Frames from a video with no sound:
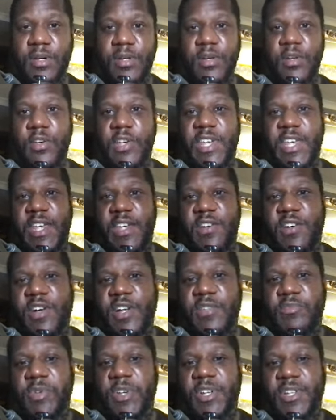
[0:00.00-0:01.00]
okay,
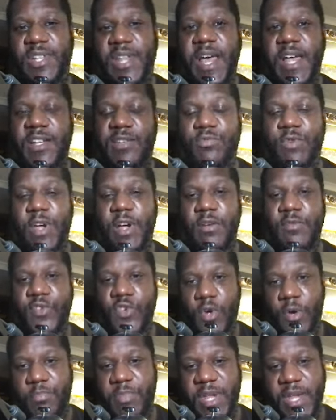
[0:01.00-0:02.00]
guys, because that's where I'm
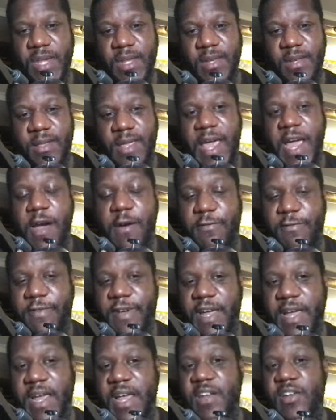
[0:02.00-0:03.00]
dropping
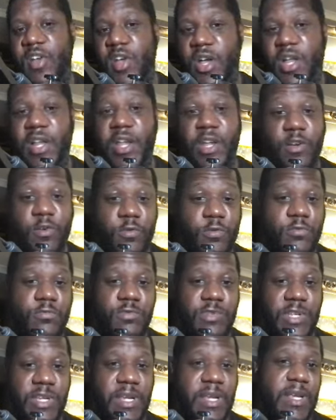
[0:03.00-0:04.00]
alpha and early
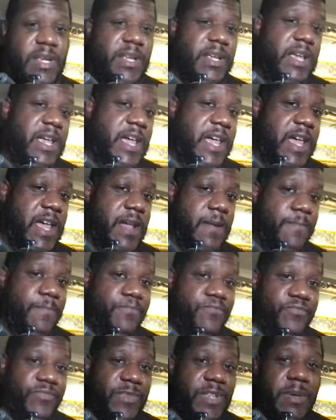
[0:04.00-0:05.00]
calls.
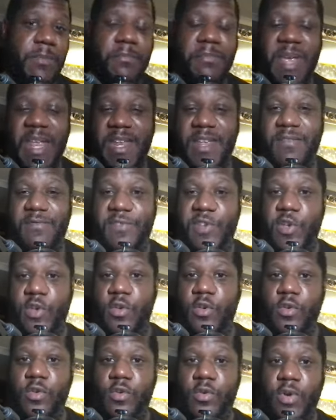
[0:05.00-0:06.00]
Many of
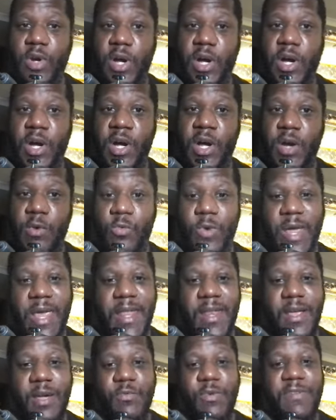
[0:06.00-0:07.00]
you are aware
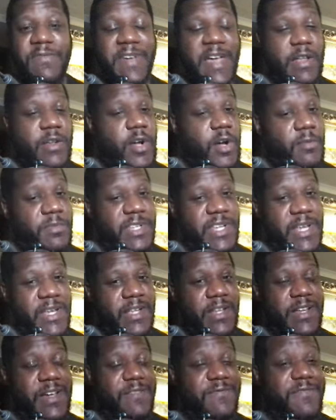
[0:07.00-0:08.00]
that we found OpSec at
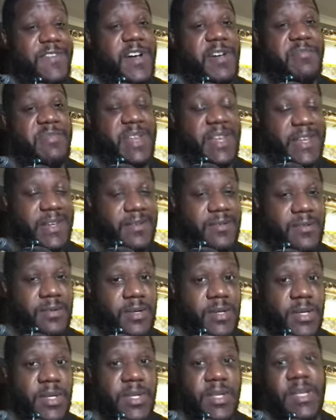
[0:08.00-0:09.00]
like 5 million,
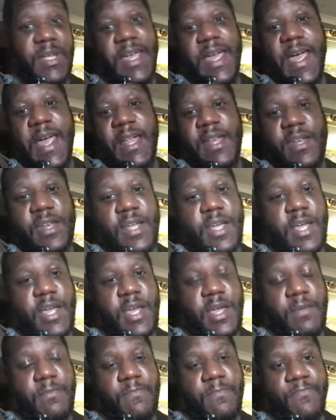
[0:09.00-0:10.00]
and
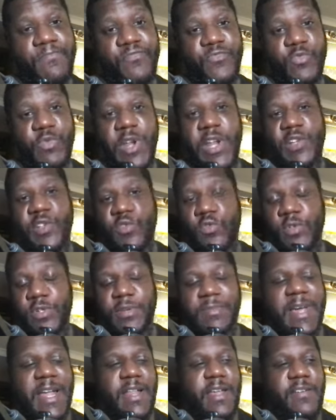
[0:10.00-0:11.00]
well, I talked
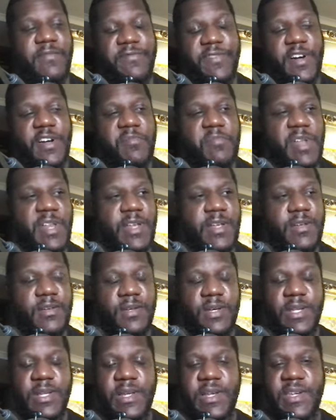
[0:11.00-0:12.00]
about it at 5 million
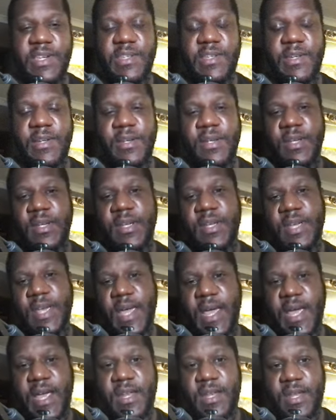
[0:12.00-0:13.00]
at least.
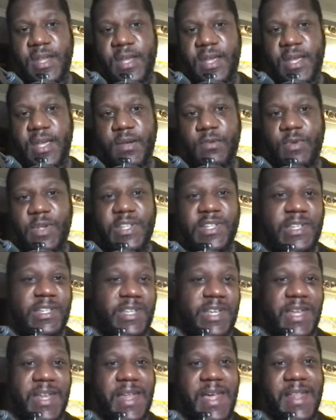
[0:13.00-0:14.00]
And where's it
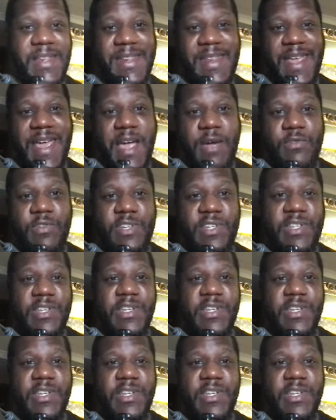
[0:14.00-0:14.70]
sitting at now? It's